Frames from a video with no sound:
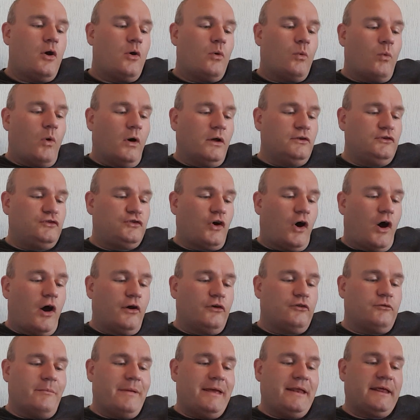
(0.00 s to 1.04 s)
One
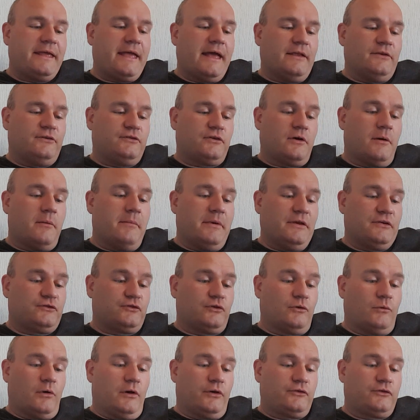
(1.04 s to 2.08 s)
charge made against
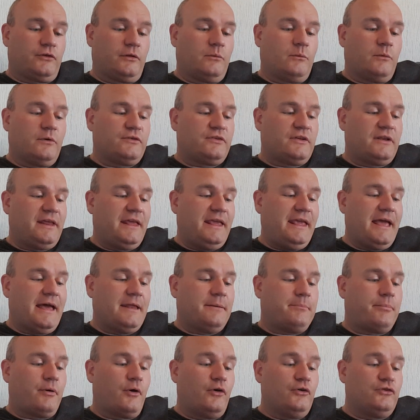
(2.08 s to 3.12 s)
Mr. Russell was that he
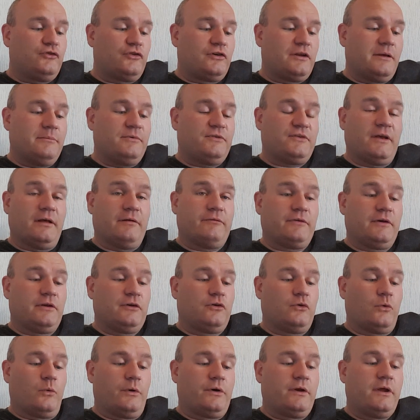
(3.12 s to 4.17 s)
had perjured himself in
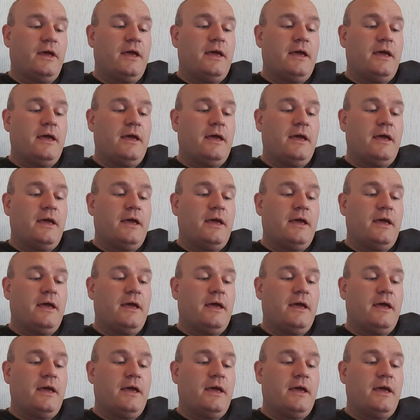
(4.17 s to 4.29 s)
court